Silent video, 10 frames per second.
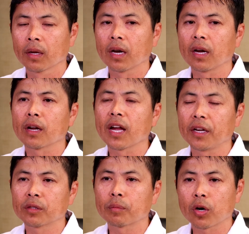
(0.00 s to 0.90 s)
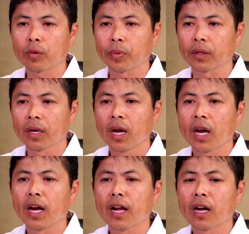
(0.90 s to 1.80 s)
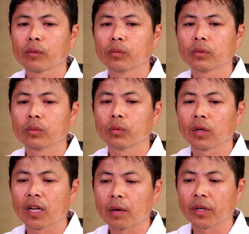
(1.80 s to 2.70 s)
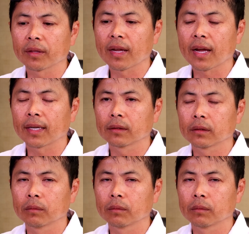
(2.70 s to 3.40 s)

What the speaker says: and age appropriate. And I will elaborate that